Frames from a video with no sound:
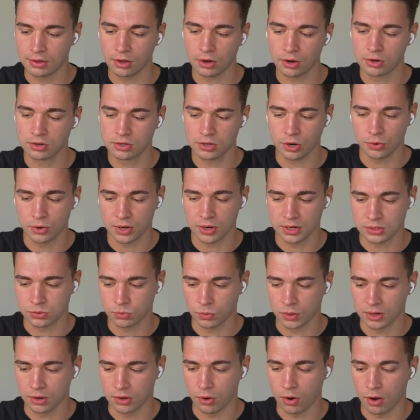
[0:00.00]
tokens
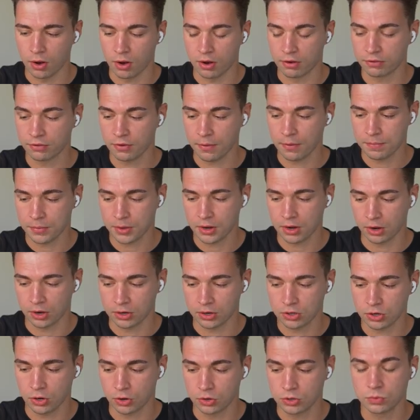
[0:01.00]
window of Claude
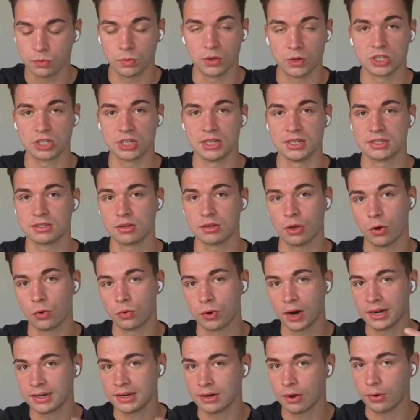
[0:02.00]
Code, which is
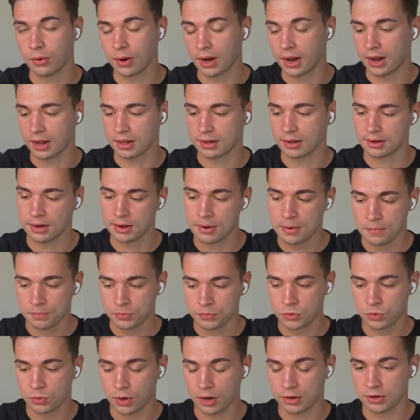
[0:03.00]
right now at
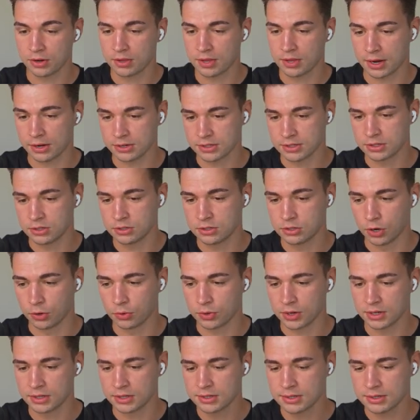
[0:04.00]
two hundred thousand
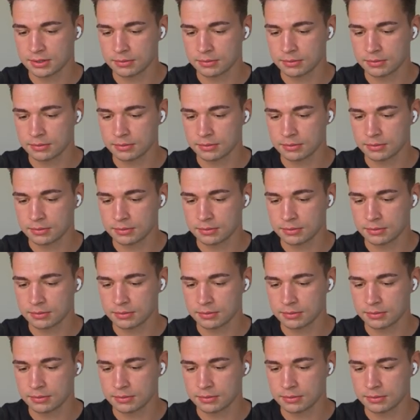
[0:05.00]
tokens.